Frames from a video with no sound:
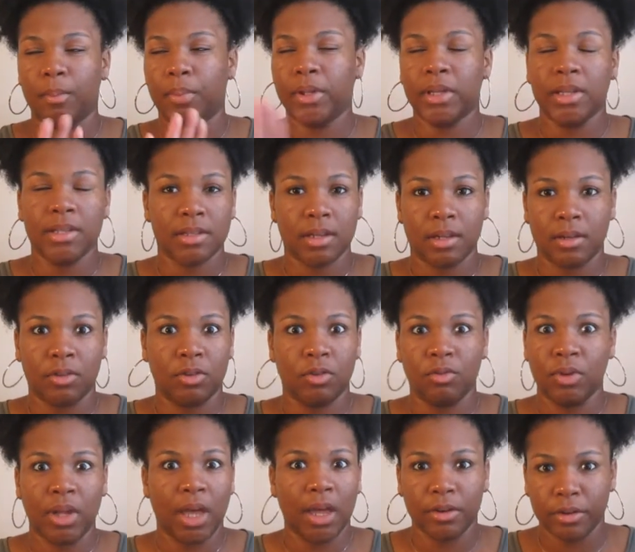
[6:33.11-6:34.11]
Please uh, do
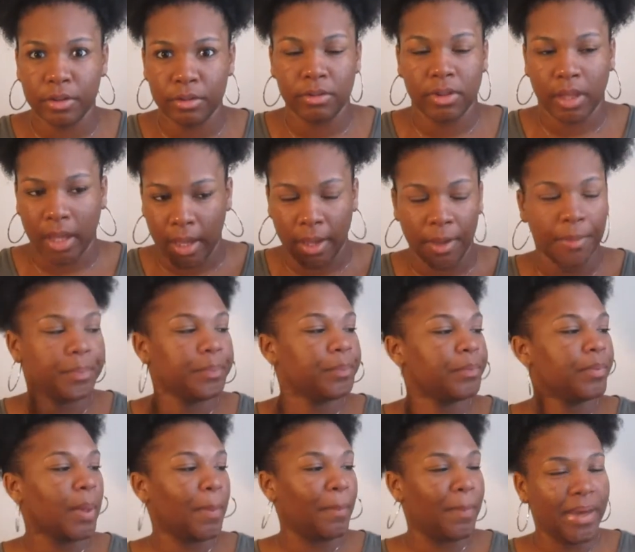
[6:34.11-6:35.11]
not do that.
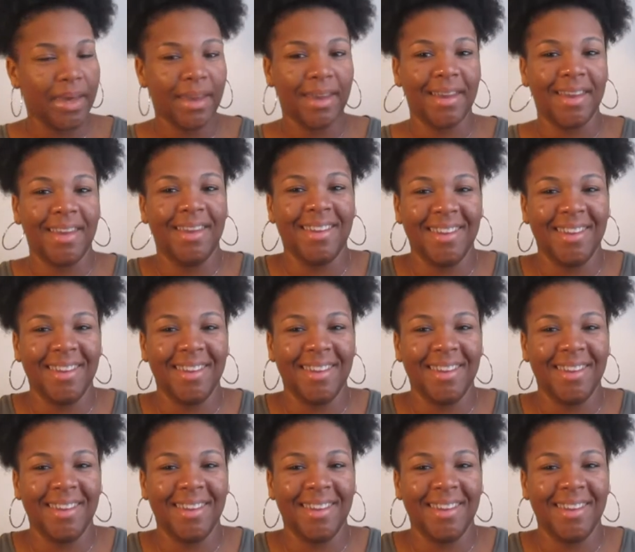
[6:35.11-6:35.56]
But,